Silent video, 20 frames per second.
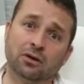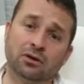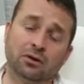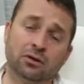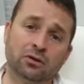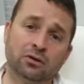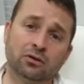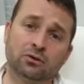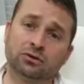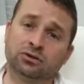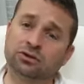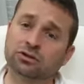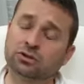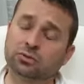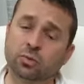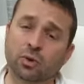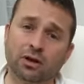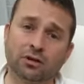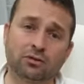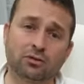you just
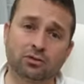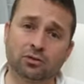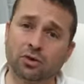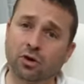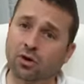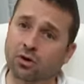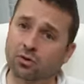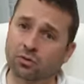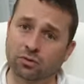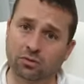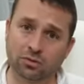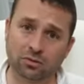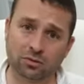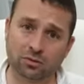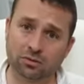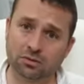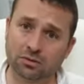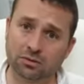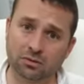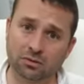want to go
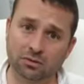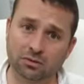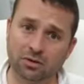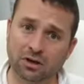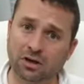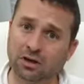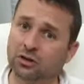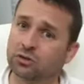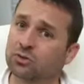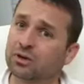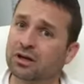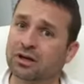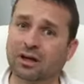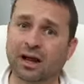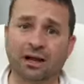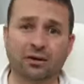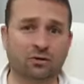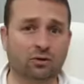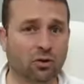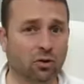and you
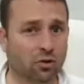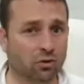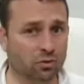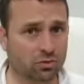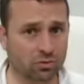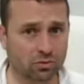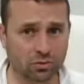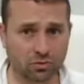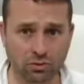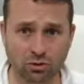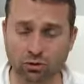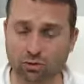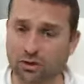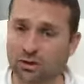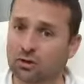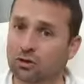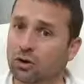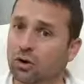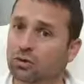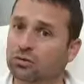cannot go, you
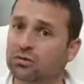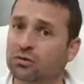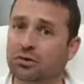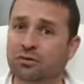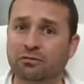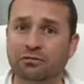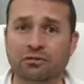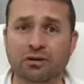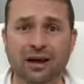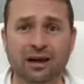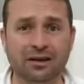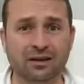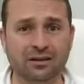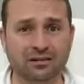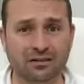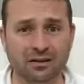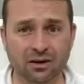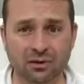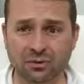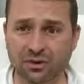can go to the
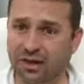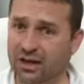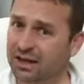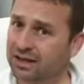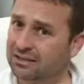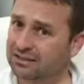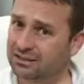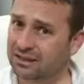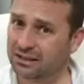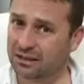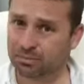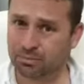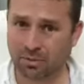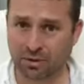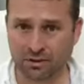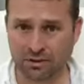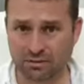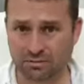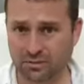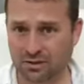voluntary exit
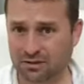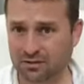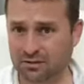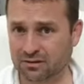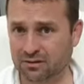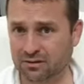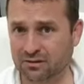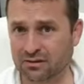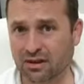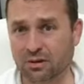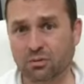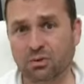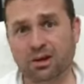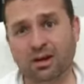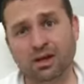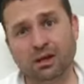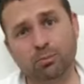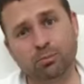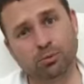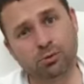department. They will
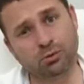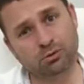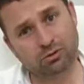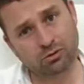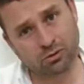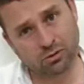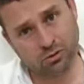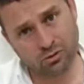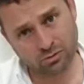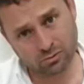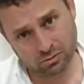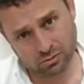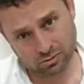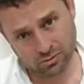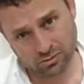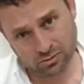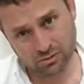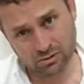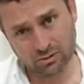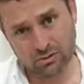help you to go.
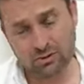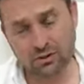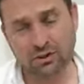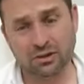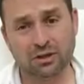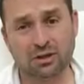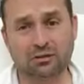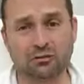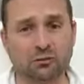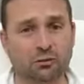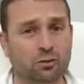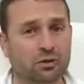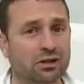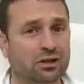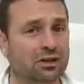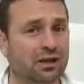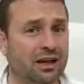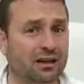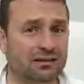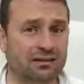If you
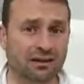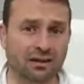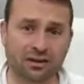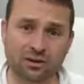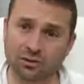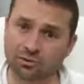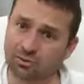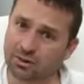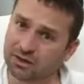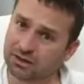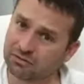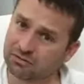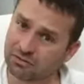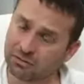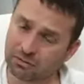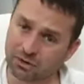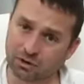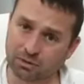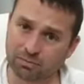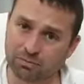did not take your money
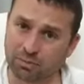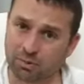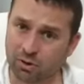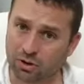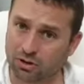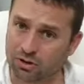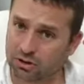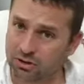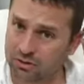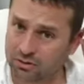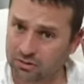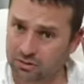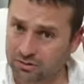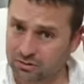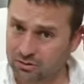from your employer,